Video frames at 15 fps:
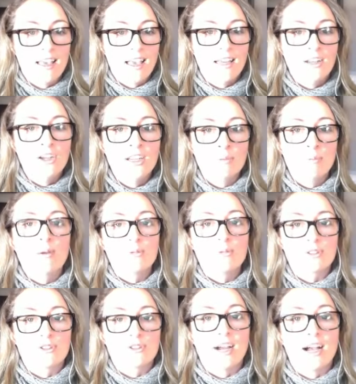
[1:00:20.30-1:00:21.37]
and earning
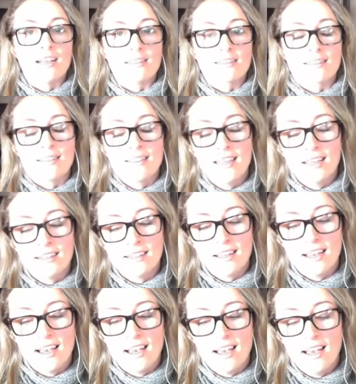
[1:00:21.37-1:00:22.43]
people's trust. And then,
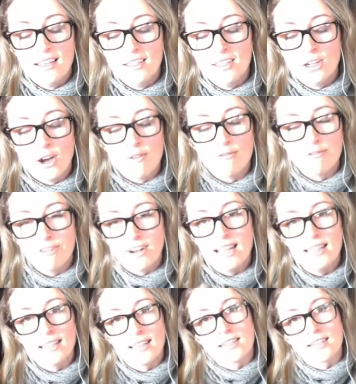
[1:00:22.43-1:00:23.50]
you know, I'm
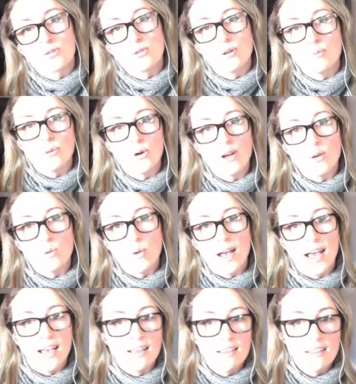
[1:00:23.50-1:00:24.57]
finally getting to a point
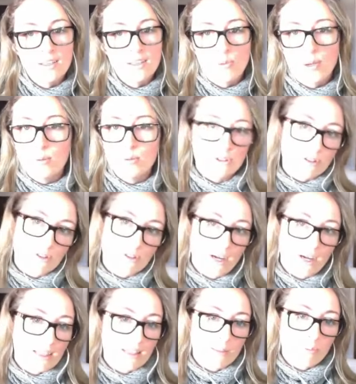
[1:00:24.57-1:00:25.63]
where people just
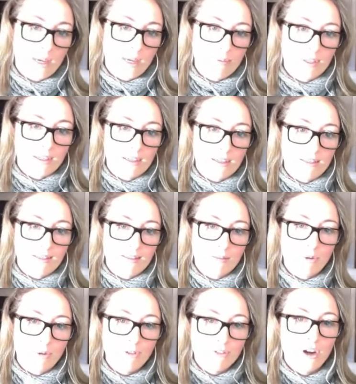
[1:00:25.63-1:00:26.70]
trust me because the
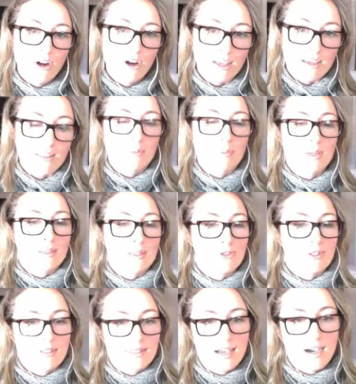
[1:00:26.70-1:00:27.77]
portfolio speaks for
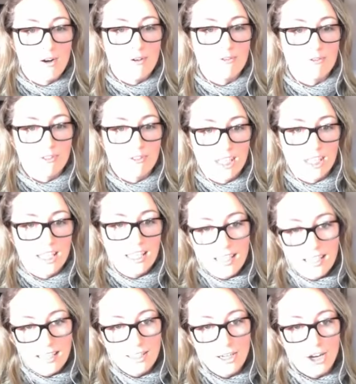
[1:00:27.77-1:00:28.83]
itself.
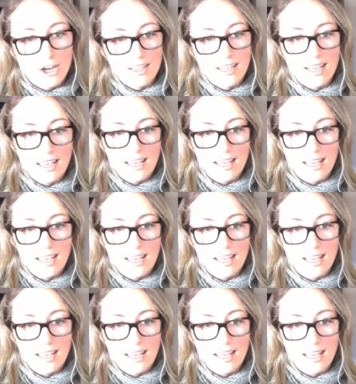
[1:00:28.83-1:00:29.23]
You know,